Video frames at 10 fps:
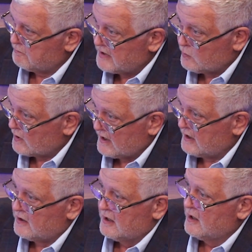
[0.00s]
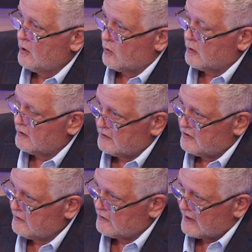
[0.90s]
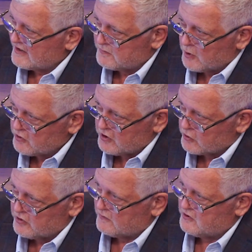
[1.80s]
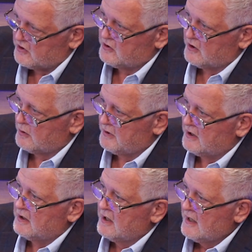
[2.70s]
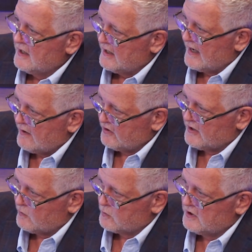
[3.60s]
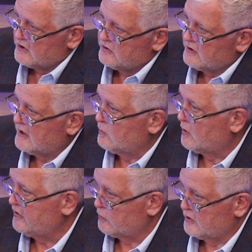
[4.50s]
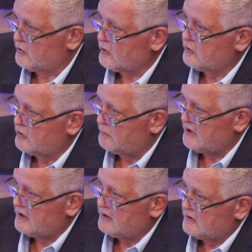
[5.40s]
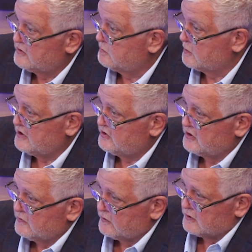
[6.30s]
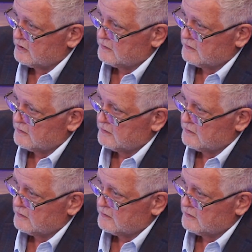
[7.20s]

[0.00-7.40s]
midway or exposing yourself just a little bit and having that risk and what the return could be is pretty significant.